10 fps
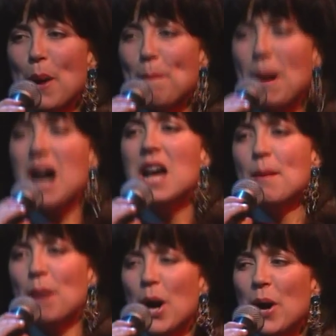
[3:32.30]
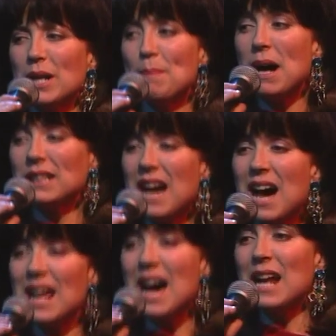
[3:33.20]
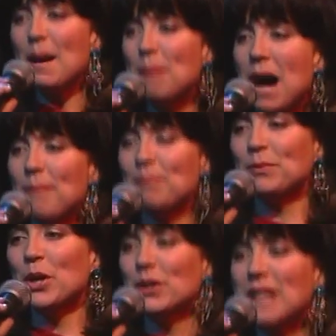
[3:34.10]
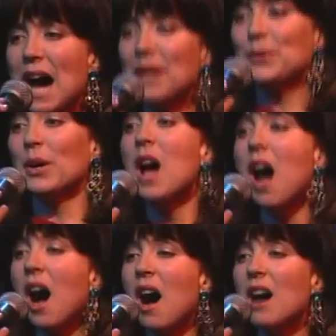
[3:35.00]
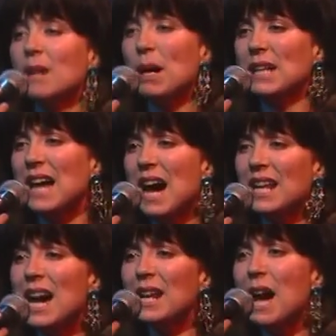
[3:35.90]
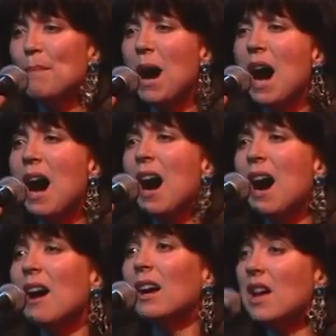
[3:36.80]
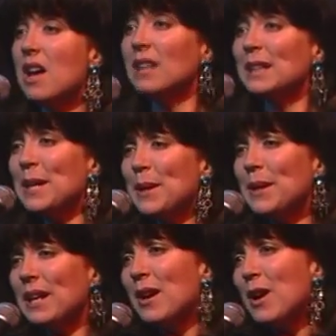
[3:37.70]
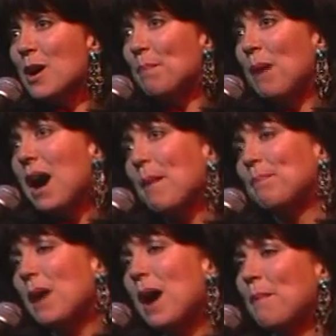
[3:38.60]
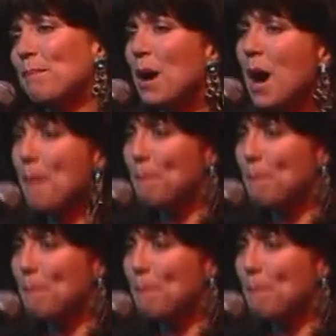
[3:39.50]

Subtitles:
She can hold against that and improvise, and she's got quite a wide range, and she can make different effectual sounds with her voice. Yeah.